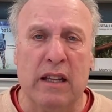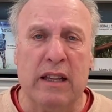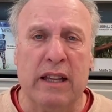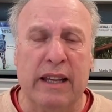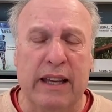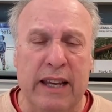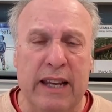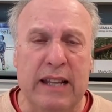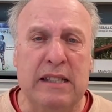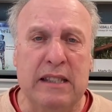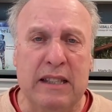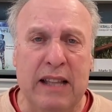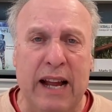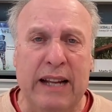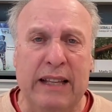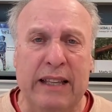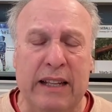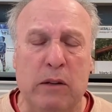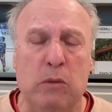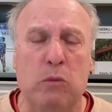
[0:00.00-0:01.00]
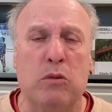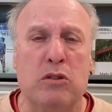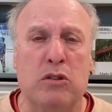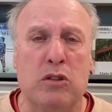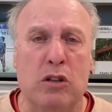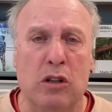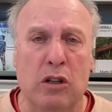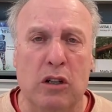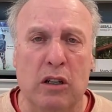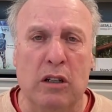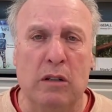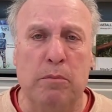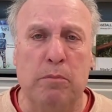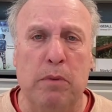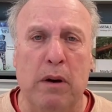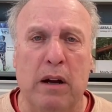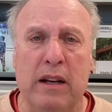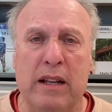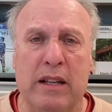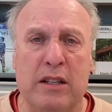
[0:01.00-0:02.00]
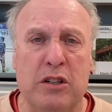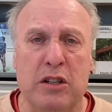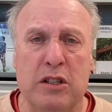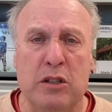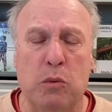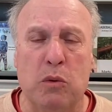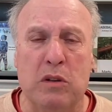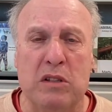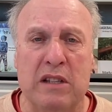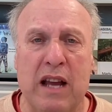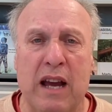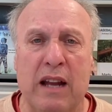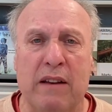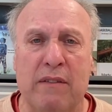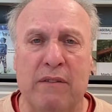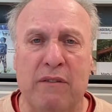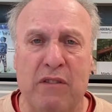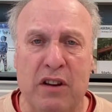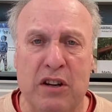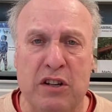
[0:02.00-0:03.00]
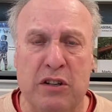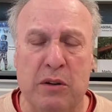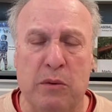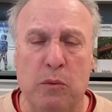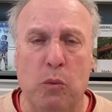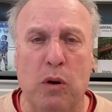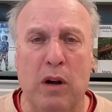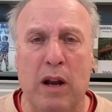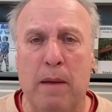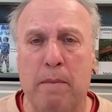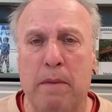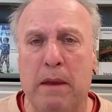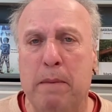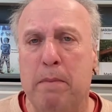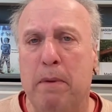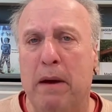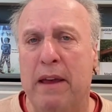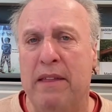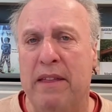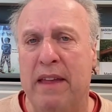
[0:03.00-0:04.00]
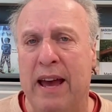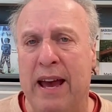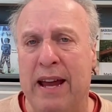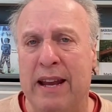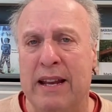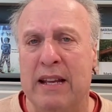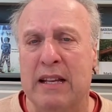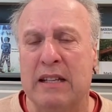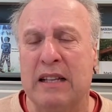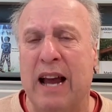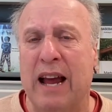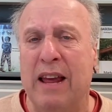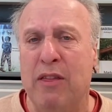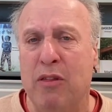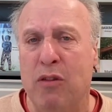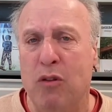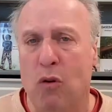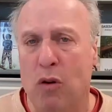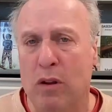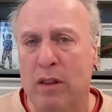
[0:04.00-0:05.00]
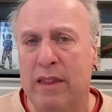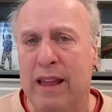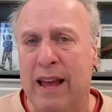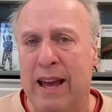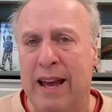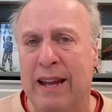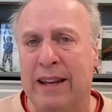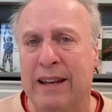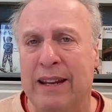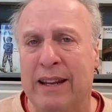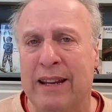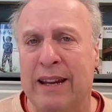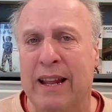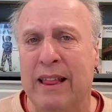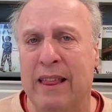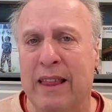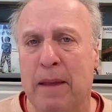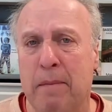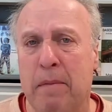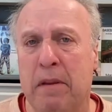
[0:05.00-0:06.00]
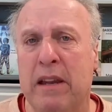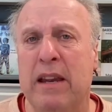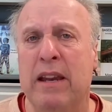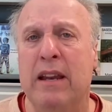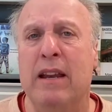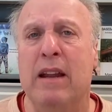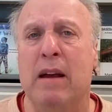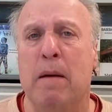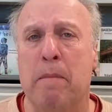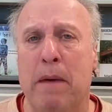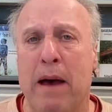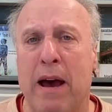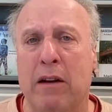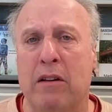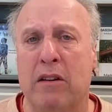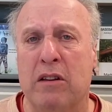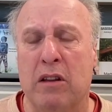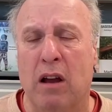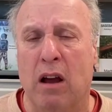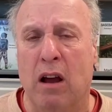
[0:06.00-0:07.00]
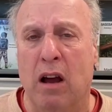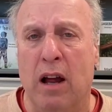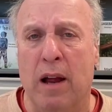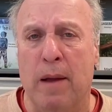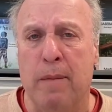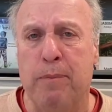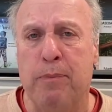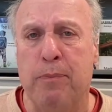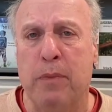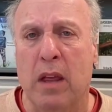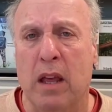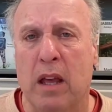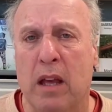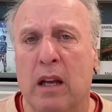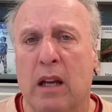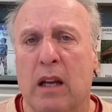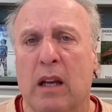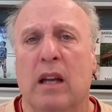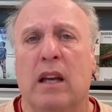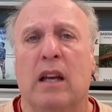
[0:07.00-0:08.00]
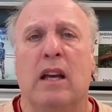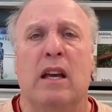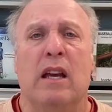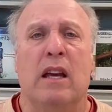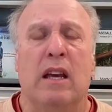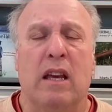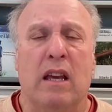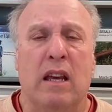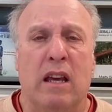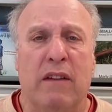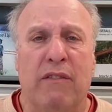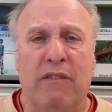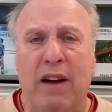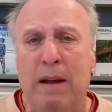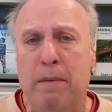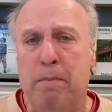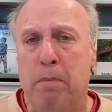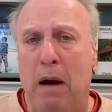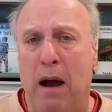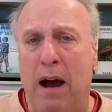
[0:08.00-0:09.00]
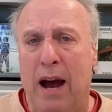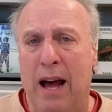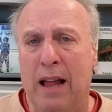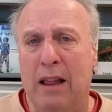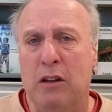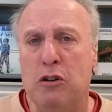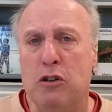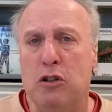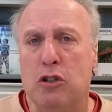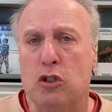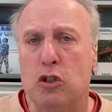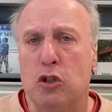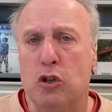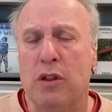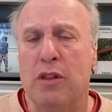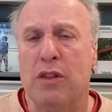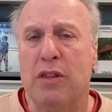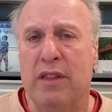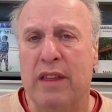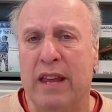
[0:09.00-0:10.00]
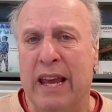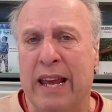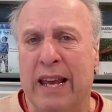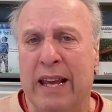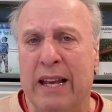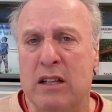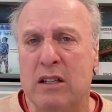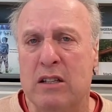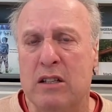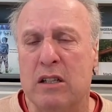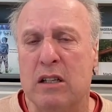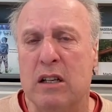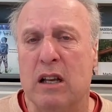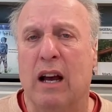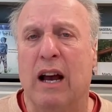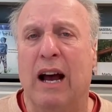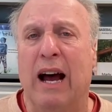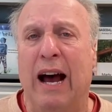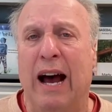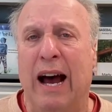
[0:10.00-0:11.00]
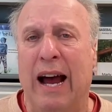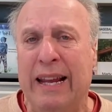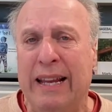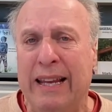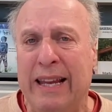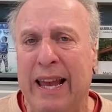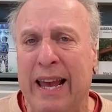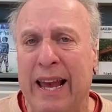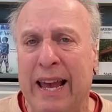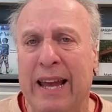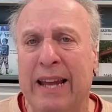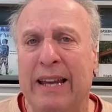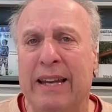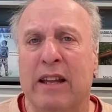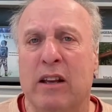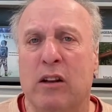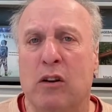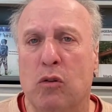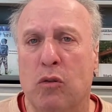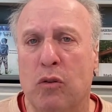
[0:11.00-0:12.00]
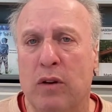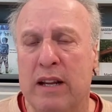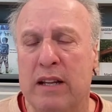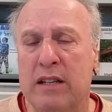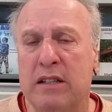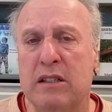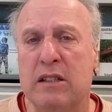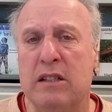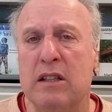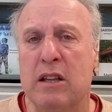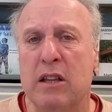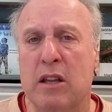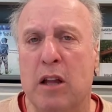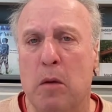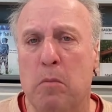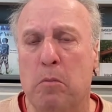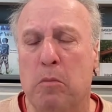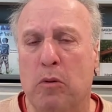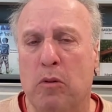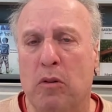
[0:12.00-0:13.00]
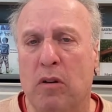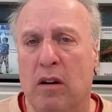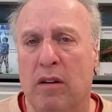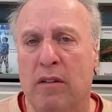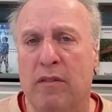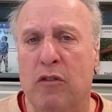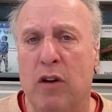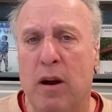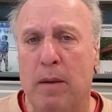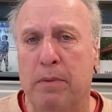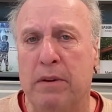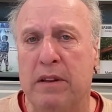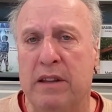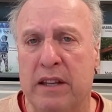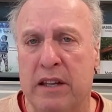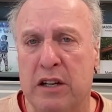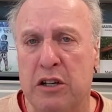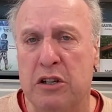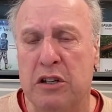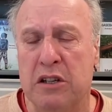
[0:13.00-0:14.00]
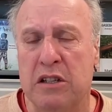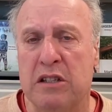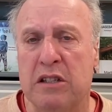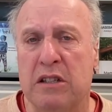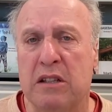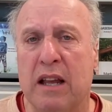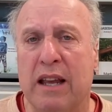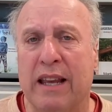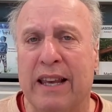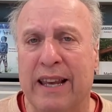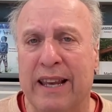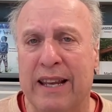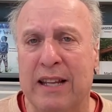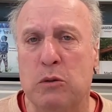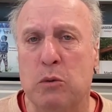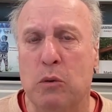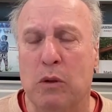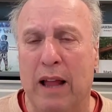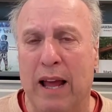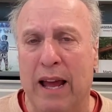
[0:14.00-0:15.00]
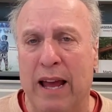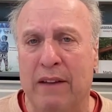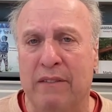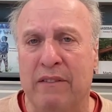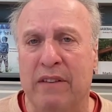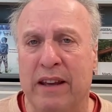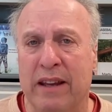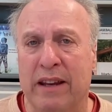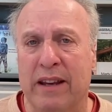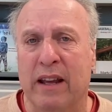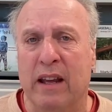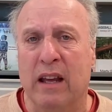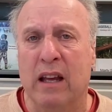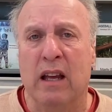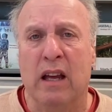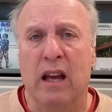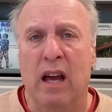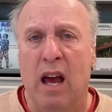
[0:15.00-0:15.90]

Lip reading: The kids liked it, it was good, but it just was not efficient. What I mean by that is I thought that in a limited amount of time, if I polish certain things, I can increase the number of repetitions kids will have hitting.